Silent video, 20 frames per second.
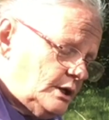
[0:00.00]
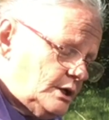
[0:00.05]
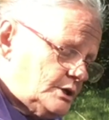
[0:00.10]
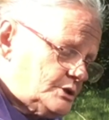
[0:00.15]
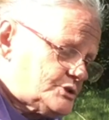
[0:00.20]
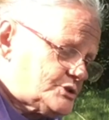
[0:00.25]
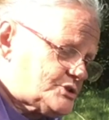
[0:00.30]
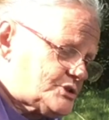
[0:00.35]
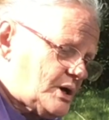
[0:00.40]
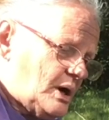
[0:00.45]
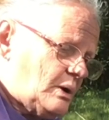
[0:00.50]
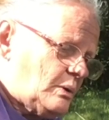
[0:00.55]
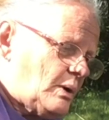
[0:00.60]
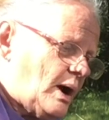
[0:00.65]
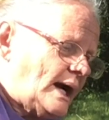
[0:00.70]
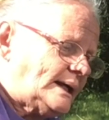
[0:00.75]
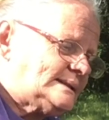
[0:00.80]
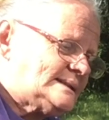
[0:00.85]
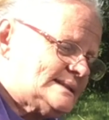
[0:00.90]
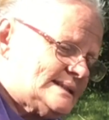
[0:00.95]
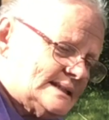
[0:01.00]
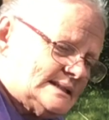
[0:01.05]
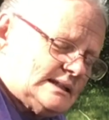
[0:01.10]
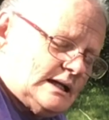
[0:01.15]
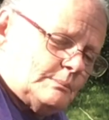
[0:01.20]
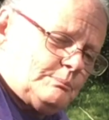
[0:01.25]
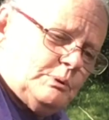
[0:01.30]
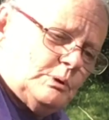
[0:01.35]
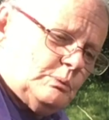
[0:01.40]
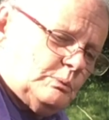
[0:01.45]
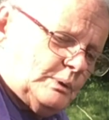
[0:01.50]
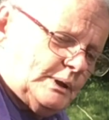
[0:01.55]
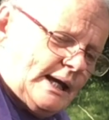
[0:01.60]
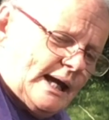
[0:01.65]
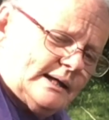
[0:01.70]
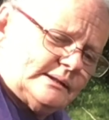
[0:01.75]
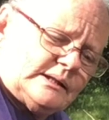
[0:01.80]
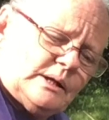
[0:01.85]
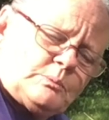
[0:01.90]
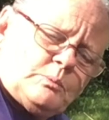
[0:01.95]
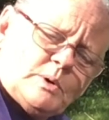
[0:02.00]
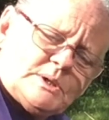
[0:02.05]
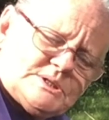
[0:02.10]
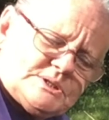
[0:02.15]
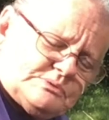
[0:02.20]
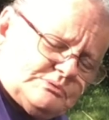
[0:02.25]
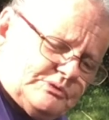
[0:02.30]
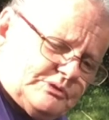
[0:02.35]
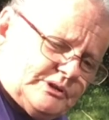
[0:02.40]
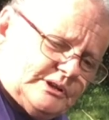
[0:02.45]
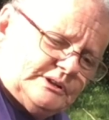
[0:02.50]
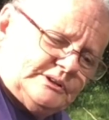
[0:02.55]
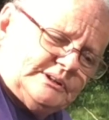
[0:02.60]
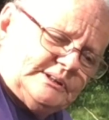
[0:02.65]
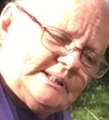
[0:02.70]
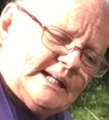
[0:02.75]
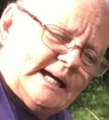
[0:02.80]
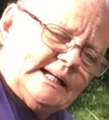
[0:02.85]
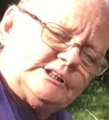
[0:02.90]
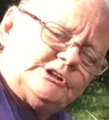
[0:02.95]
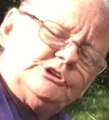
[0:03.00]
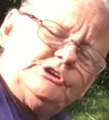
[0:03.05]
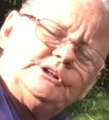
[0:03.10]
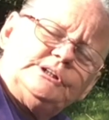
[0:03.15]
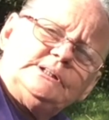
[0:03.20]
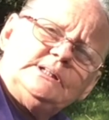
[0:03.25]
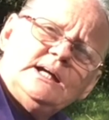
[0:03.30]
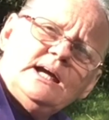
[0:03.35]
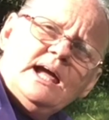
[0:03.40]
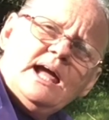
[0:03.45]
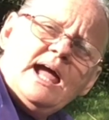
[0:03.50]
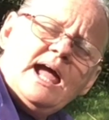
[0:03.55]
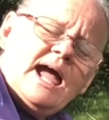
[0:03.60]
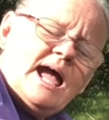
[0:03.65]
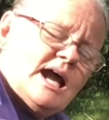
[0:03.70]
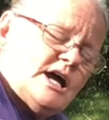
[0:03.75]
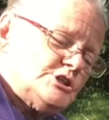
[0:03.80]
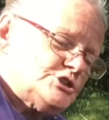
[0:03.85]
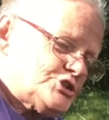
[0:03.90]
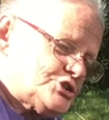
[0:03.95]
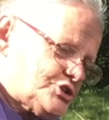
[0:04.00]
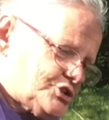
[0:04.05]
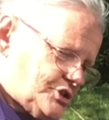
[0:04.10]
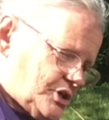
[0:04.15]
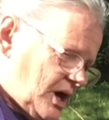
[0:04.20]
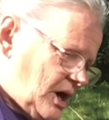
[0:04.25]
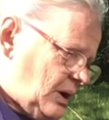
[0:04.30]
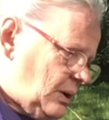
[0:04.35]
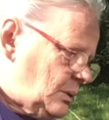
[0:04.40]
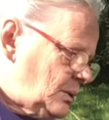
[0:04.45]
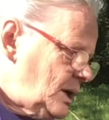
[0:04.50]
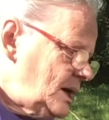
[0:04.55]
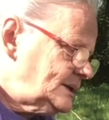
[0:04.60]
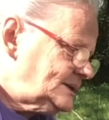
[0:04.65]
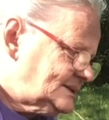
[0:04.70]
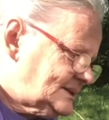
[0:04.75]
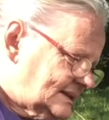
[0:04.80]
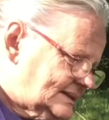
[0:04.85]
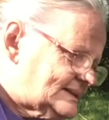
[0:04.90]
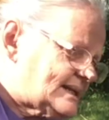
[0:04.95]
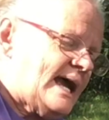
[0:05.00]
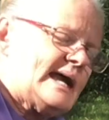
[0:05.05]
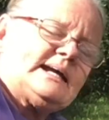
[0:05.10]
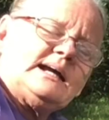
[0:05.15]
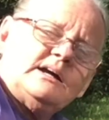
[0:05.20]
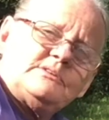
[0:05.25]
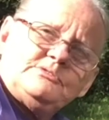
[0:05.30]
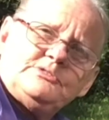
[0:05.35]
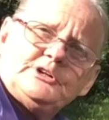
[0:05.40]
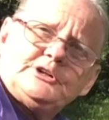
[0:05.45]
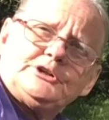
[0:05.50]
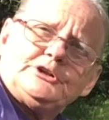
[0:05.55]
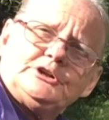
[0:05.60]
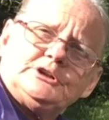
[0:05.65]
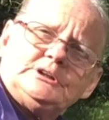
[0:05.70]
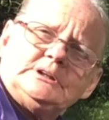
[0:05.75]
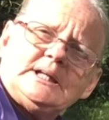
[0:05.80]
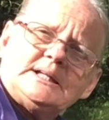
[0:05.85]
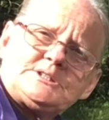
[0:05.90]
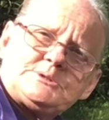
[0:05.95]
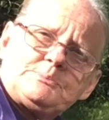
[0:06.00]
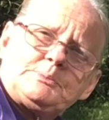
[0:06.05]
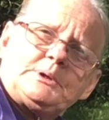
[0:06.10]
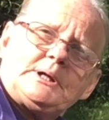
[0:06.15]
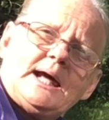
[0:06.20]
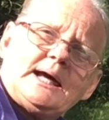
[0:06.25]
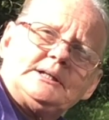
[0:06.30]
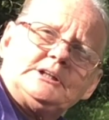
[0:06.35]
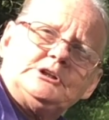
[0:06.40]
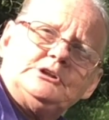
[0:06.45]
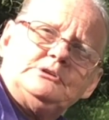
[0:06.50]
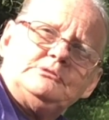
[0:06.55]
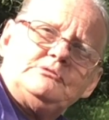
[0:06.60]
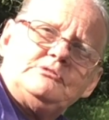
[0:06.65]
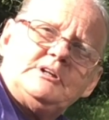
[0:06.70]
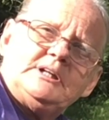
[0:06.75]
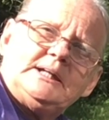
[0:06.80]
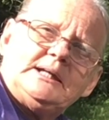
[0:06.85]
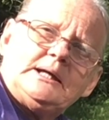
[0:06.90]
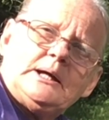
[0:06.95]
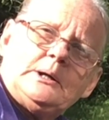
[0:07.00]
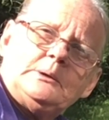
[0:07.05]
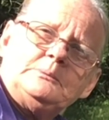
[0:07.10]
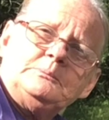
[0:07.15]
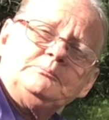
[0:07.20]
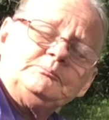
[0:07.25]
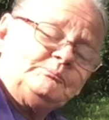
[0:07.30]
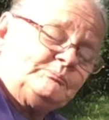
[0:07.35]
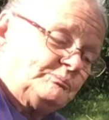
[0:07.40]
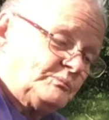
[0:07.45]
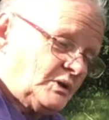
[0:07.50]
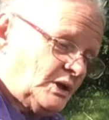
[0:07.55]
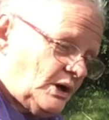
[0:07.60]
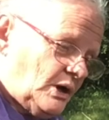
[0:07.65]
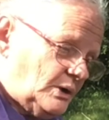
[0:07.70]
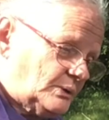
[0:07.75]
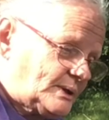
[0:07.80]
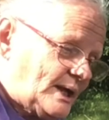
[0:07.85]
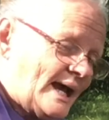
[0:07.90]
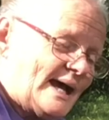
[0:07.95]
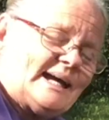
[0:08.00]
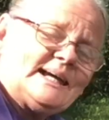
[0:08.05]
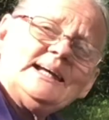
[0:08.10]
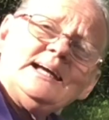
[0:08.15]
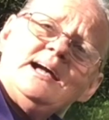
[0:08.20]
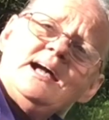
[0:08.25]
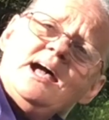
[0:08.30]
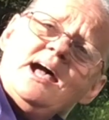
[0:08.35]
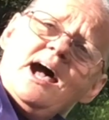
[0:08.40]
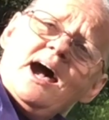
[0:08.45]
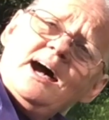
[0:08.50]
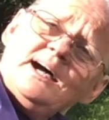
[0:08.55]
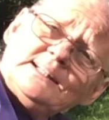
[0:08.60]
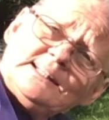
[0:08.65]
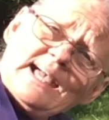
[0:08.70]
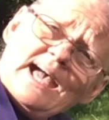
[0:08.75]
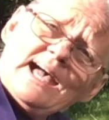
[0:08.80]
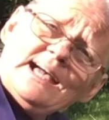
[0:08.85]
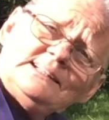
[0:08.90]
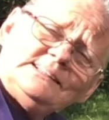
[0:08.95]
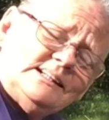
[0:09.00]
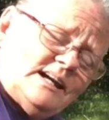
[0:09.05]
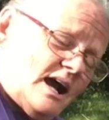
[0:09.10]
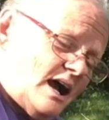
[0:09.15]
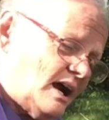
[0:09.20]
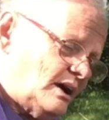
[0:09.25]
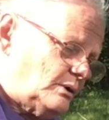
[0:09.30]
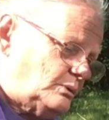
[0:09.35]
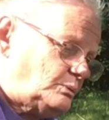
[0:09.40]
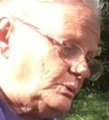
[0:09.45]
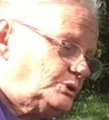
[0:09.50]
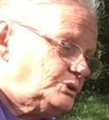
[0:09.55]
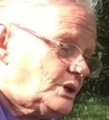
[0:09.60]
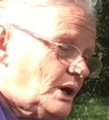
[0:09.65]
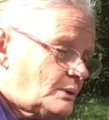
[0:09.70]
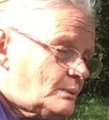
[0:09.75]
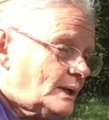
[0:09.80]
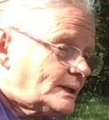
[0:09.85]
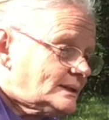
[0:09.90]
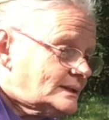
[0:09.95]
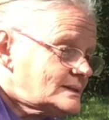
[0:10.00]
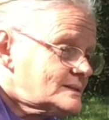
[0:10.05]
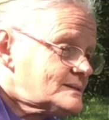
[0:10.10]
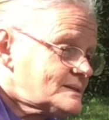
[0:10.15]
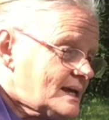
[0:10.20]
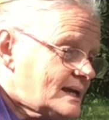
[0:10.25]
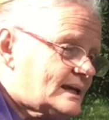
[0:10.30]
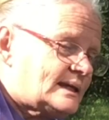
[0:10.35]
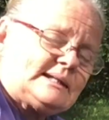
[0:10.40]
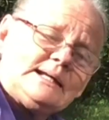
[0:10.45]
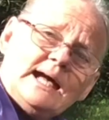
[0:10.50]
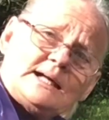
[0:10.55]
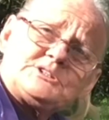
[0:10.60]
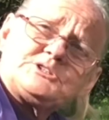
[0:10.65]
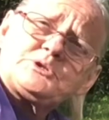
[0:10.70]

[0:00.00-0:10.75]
So I did not put one out. I wasn't feeling that good. So today I figured let's put out a good video. Okay? Again, well, no, I didn't say it yet.